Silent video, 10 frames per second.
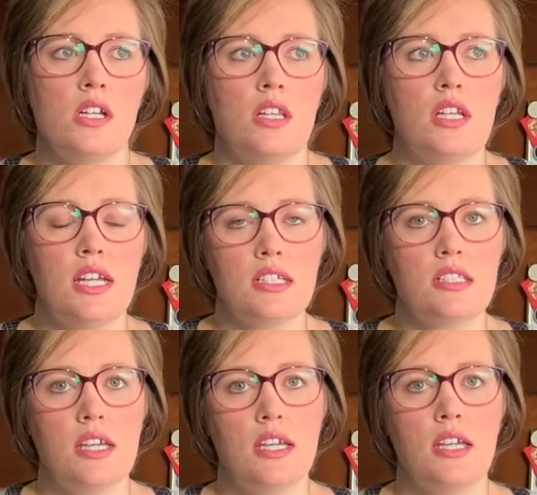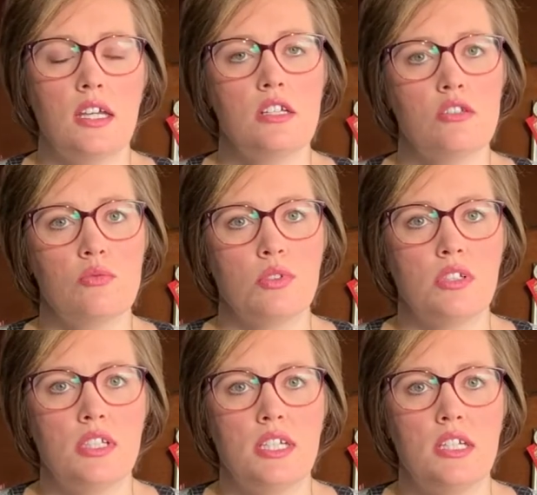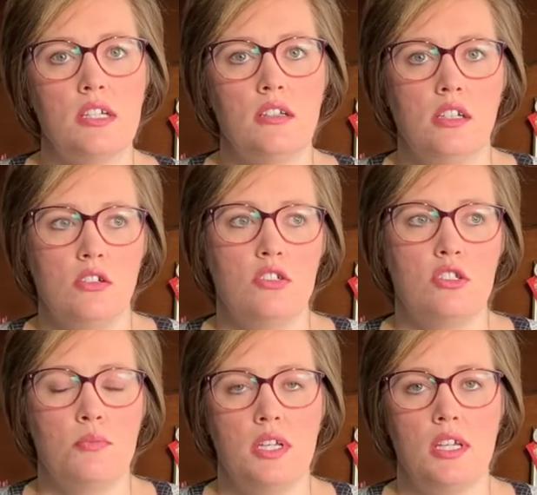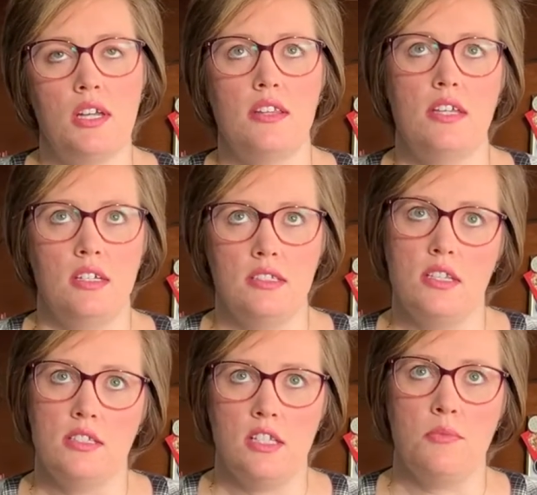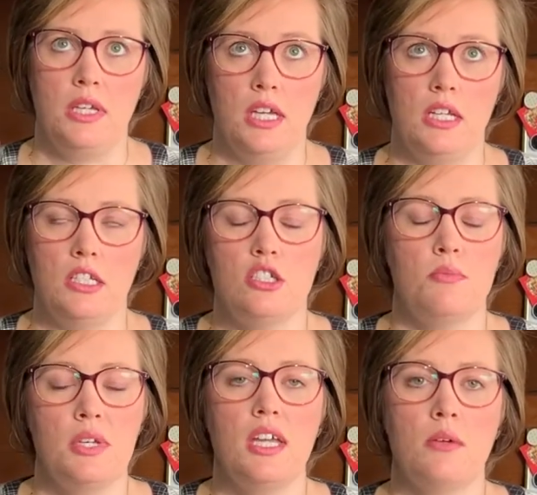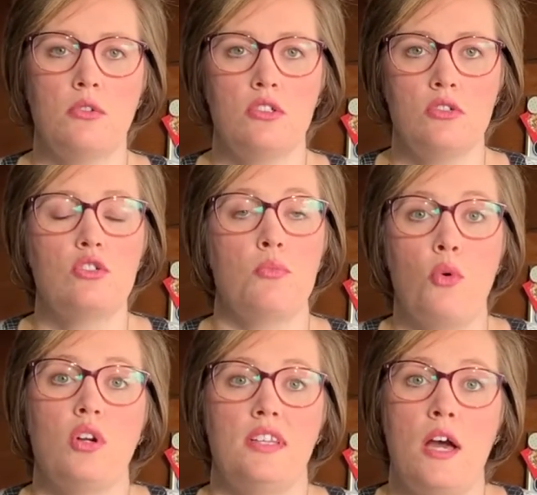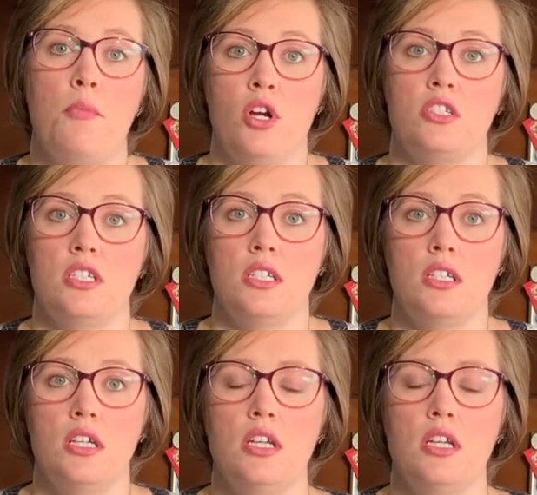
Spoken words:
The next thing is really, just being, and I think I said this at the beginning, just being able to support that person.